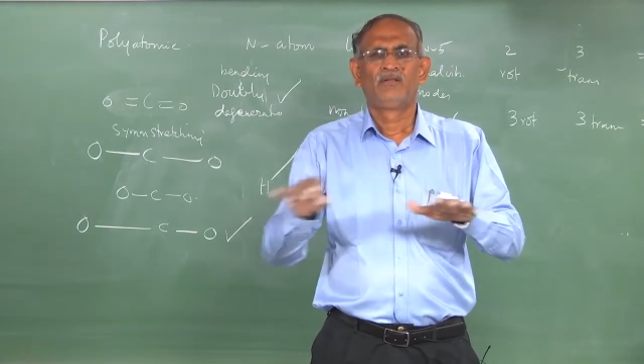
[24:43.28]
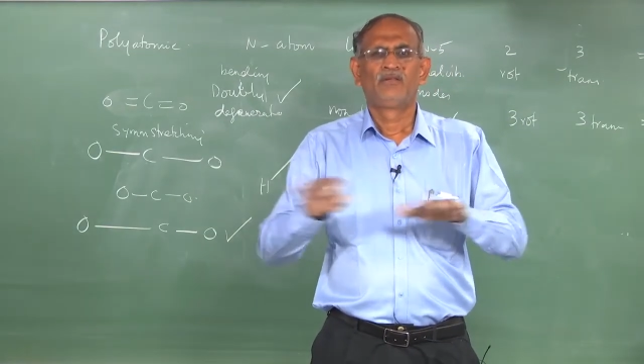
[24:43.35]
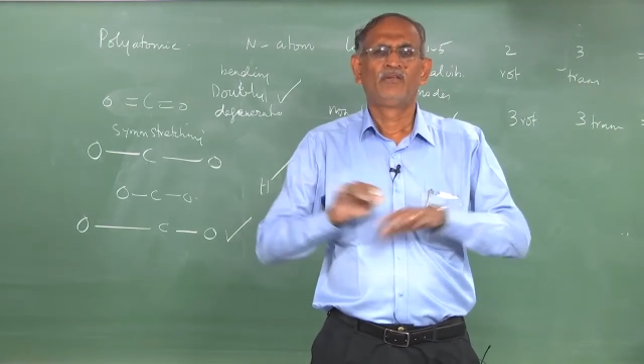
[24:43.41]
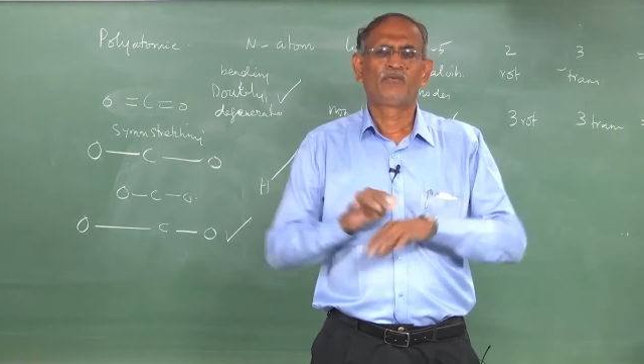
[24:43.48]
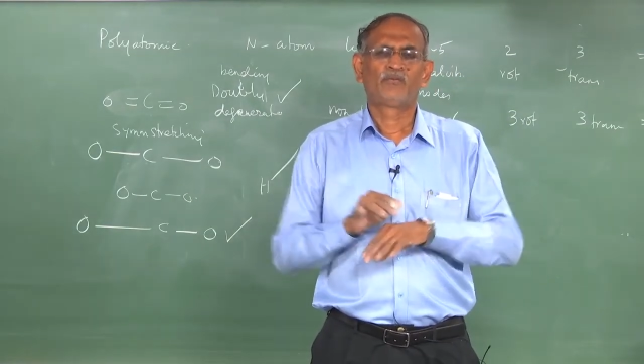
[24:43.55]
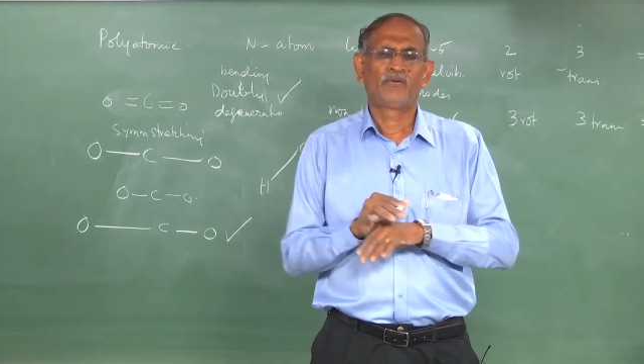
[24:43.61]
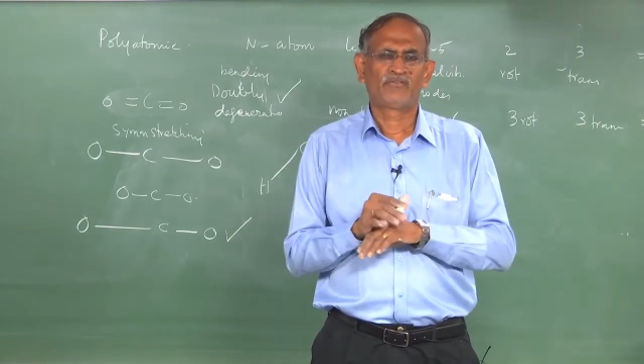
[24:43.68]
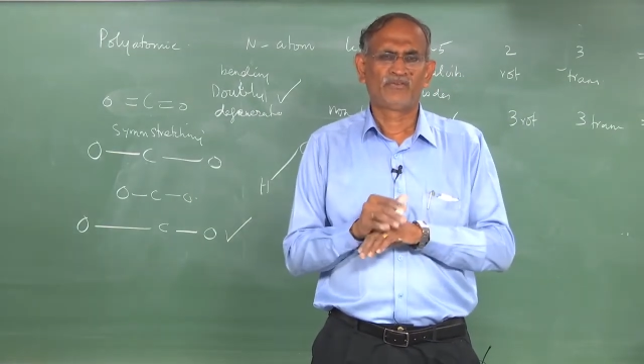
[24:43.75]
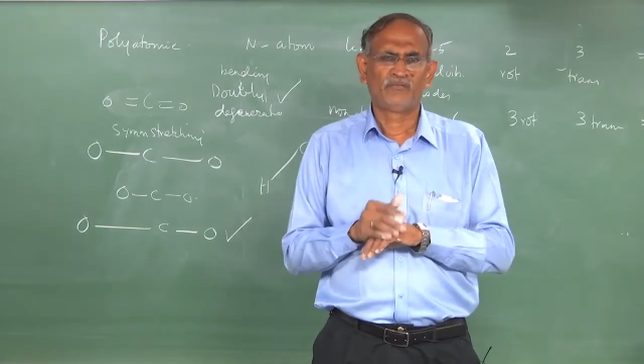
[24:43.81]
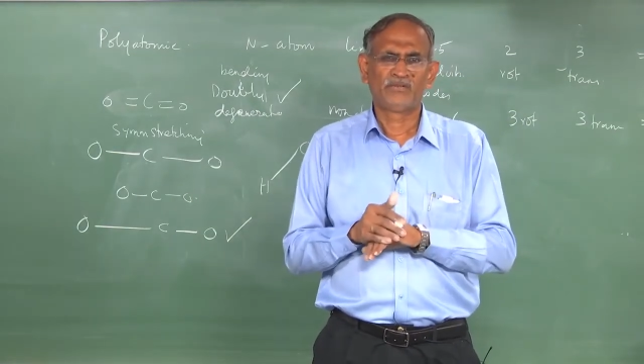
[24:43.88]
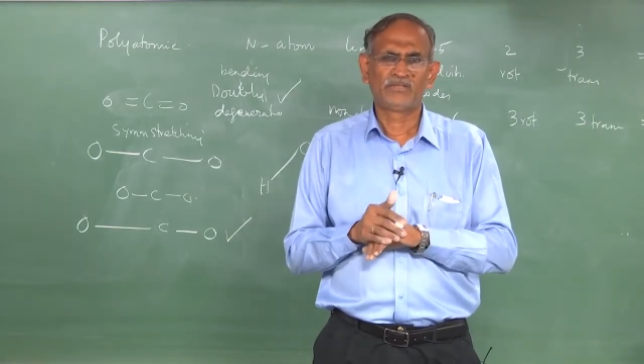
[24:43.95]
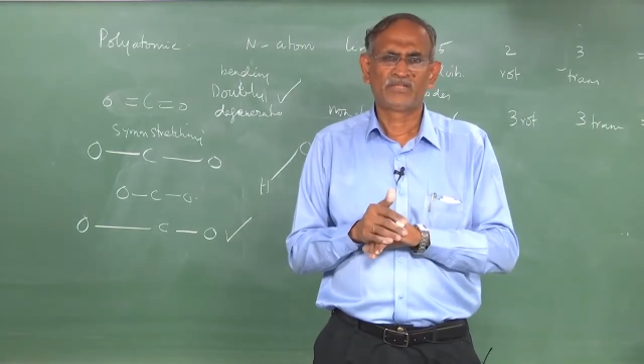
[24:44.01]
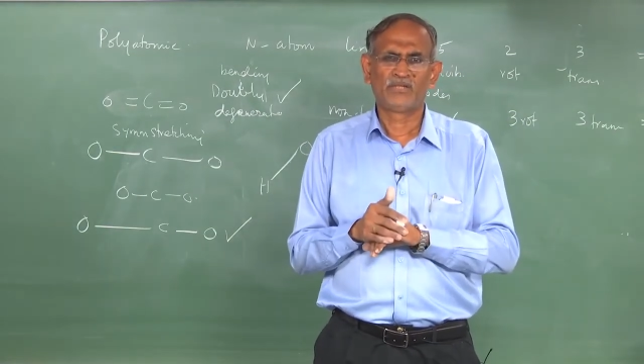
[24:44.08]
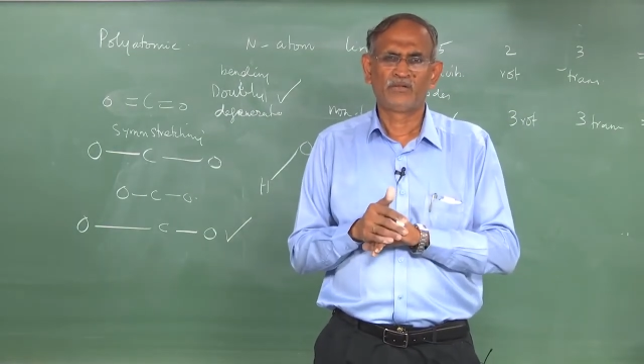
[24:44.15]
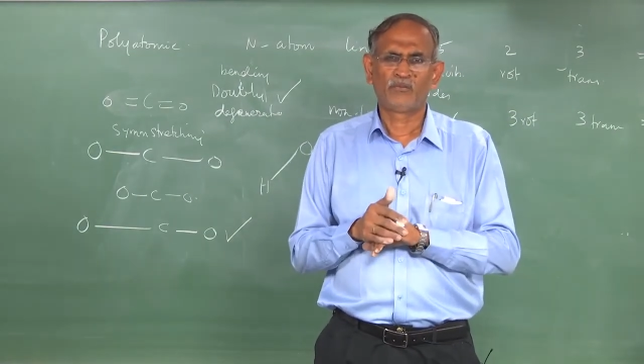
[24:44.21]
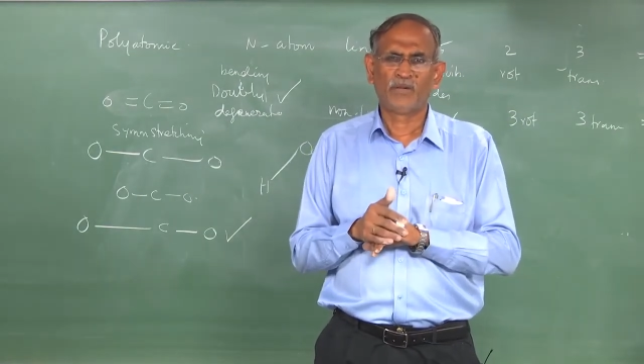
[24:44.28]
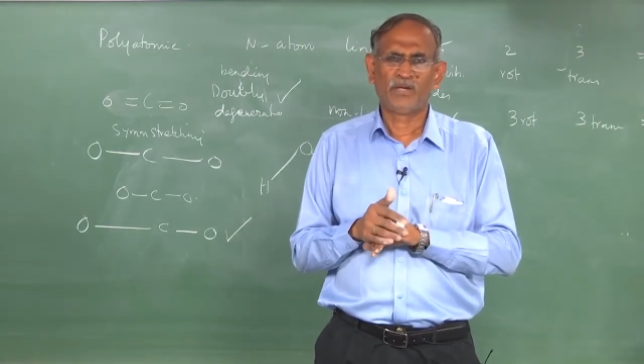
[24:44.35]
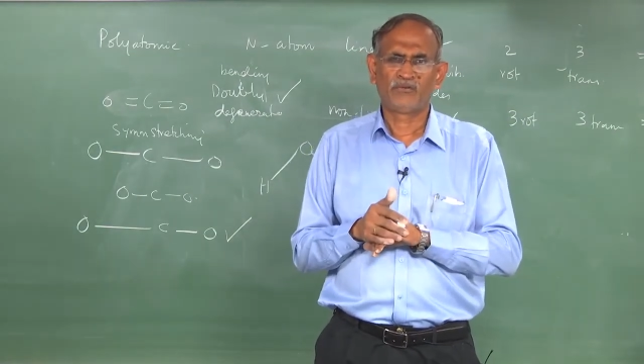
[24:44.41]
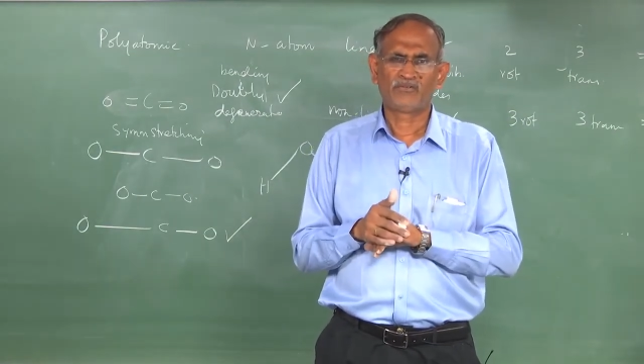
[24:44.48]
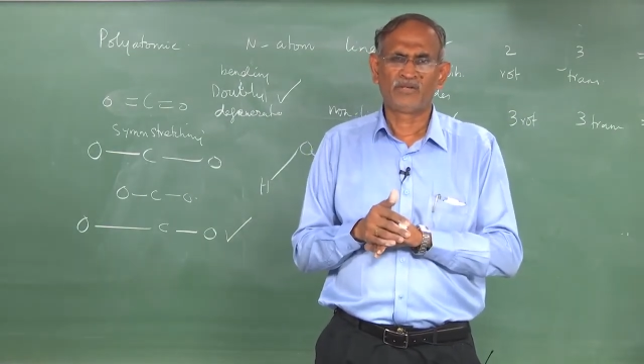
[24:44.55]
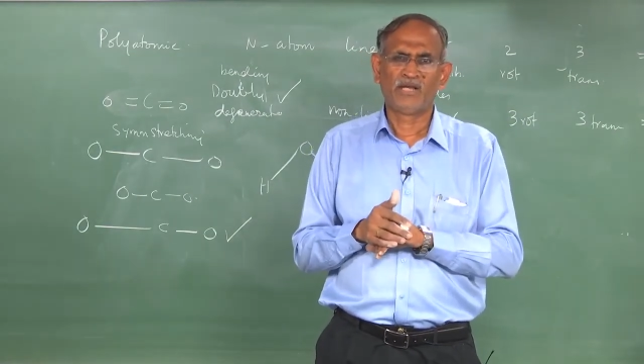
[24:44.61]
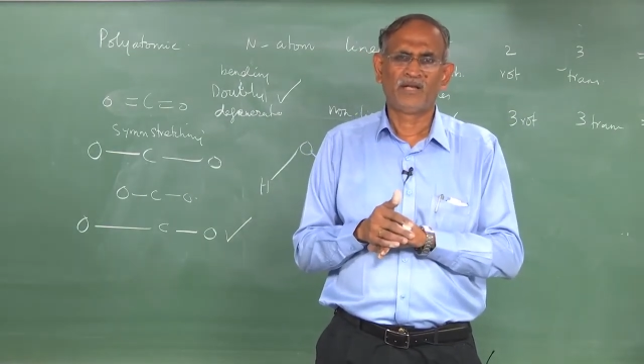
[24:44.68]
this was sufficient to
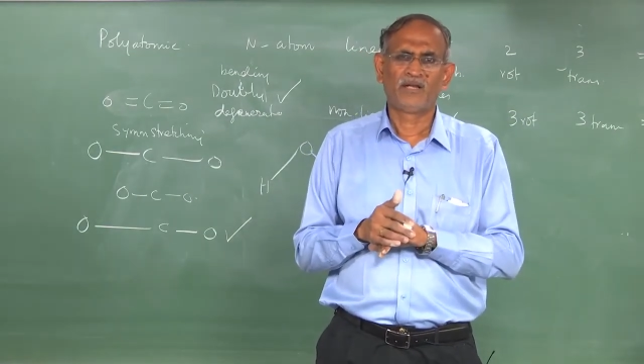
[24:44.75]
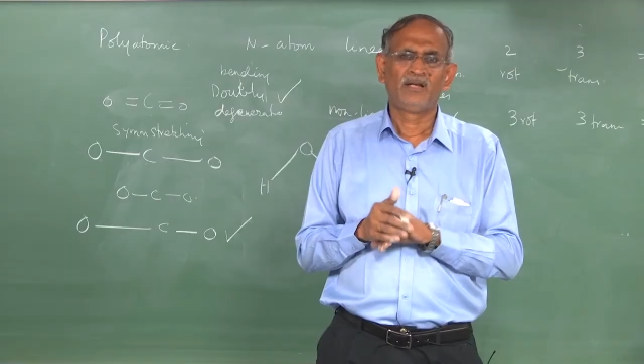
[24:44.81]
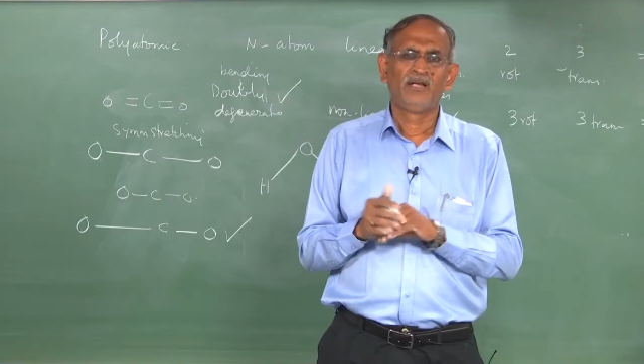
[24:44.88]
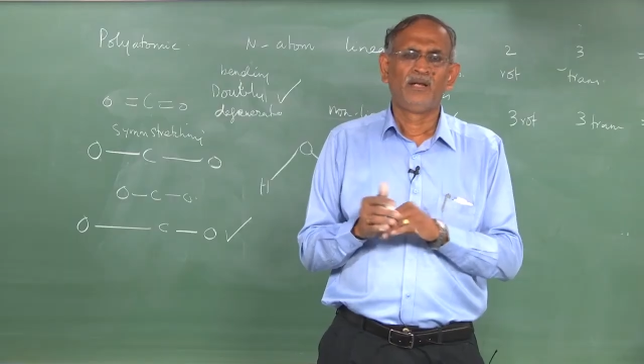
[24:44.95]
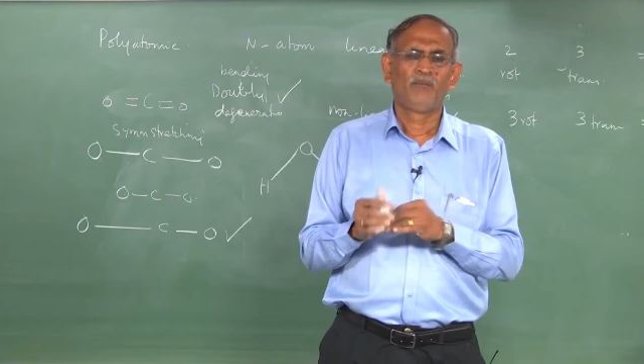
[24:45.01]
understand.